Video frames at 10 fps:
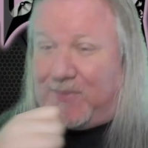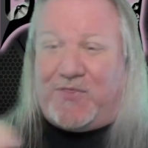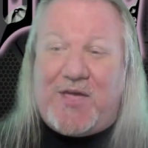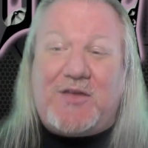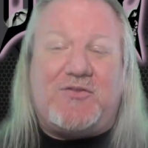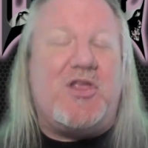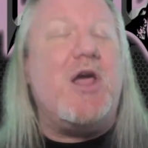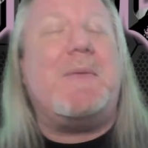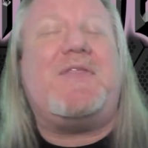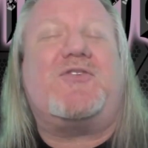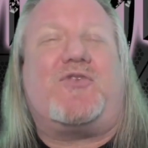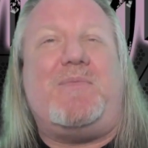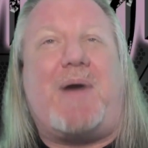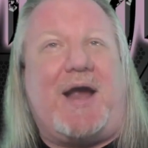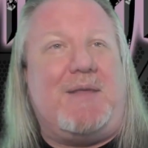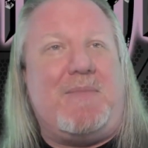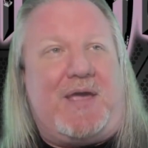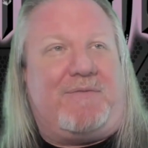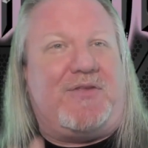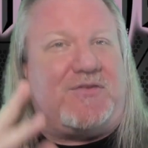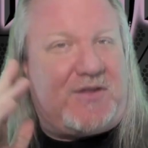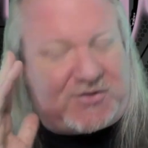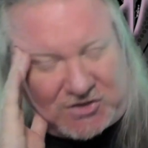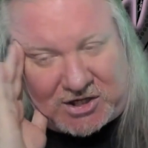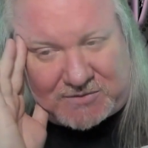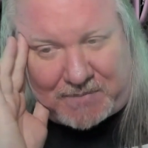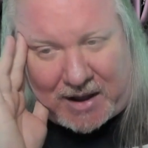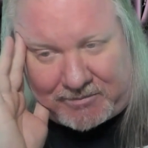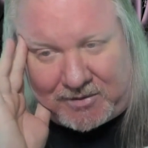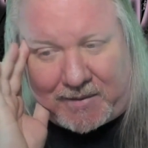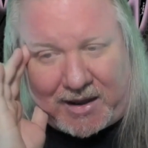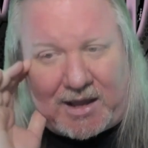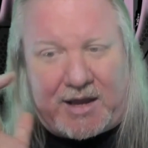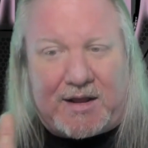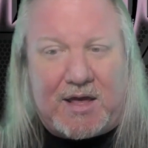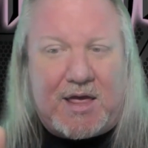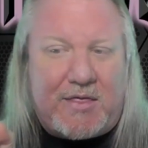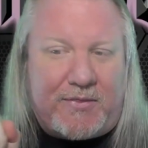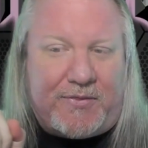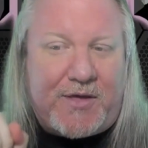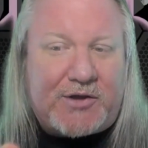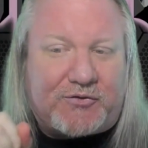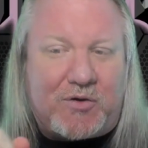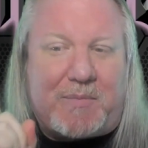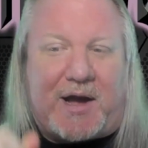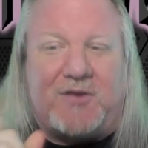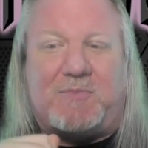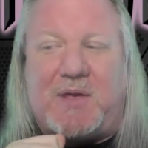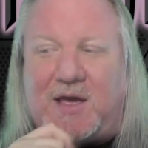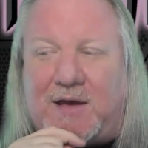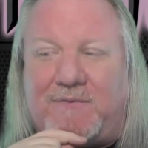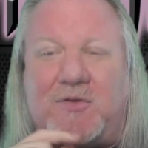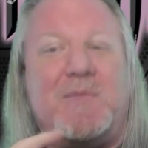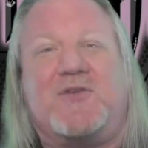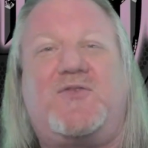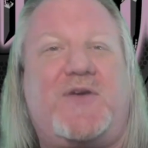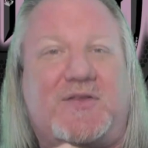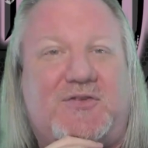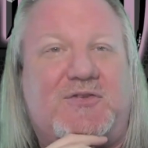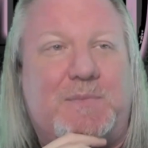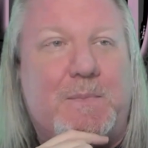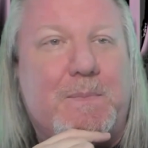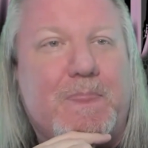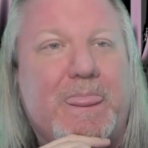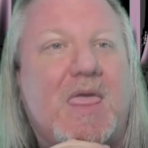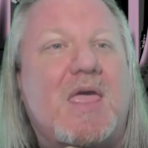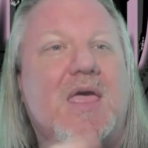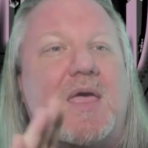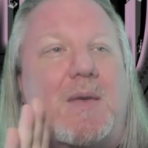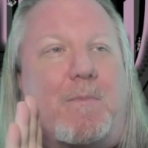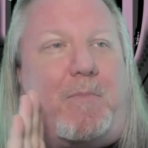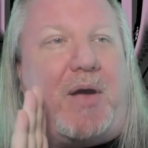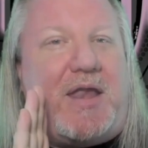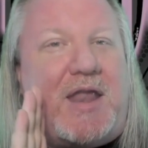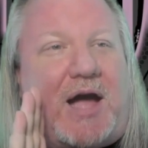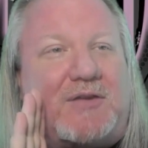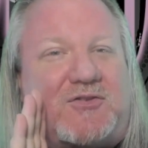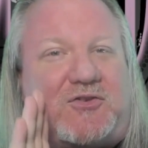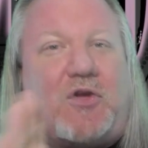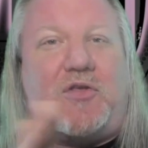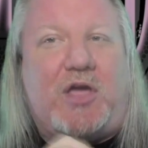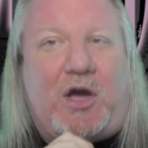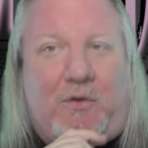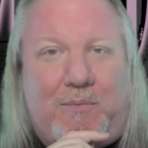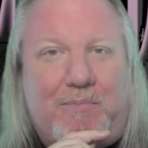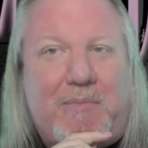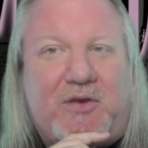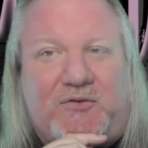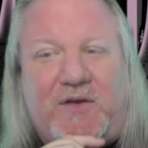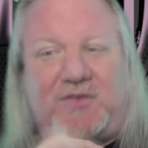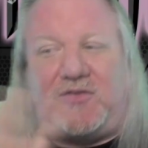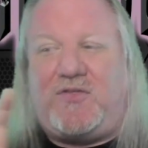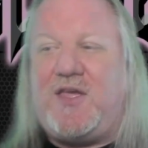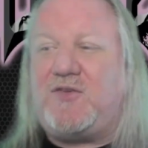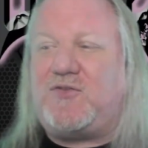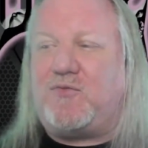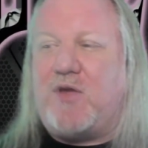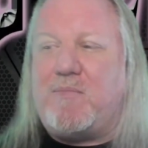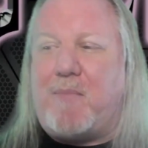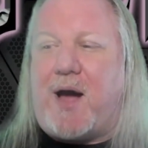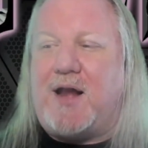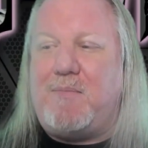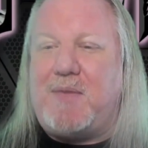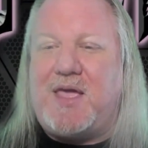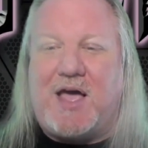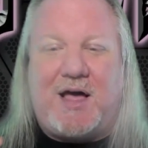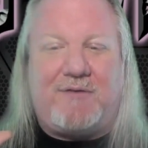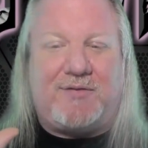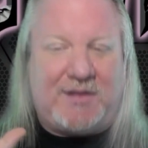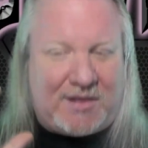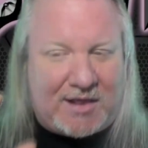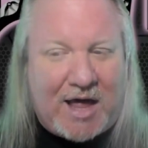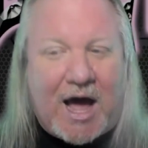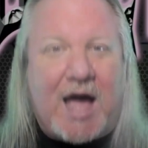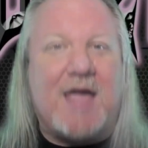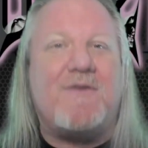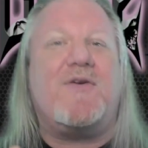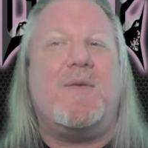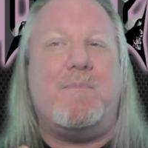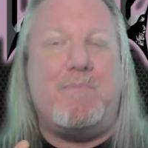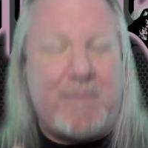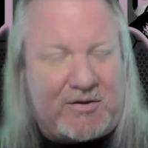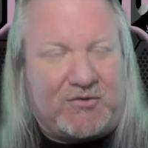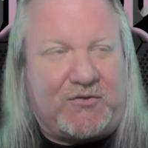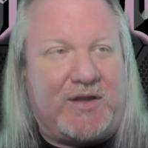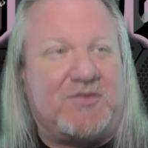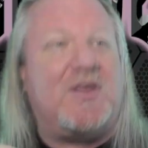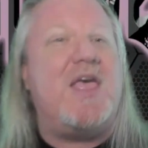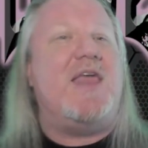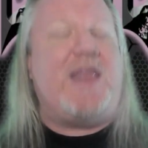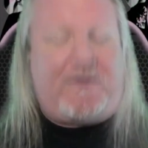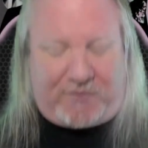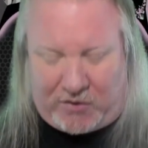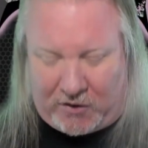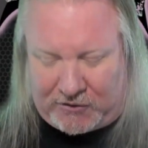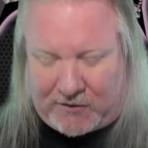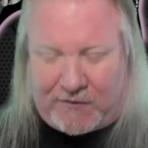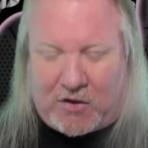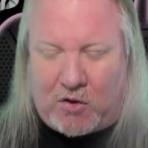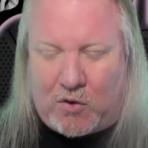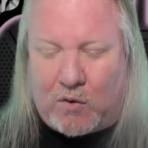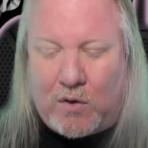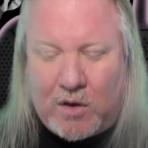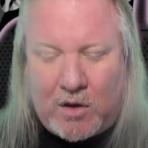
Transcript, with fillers: This, you know what this reminded me of? This, this just popped in my head. This reminds me of the Misfits, but not studio Misfits. This reminded me of live Misfits. Now, for those of you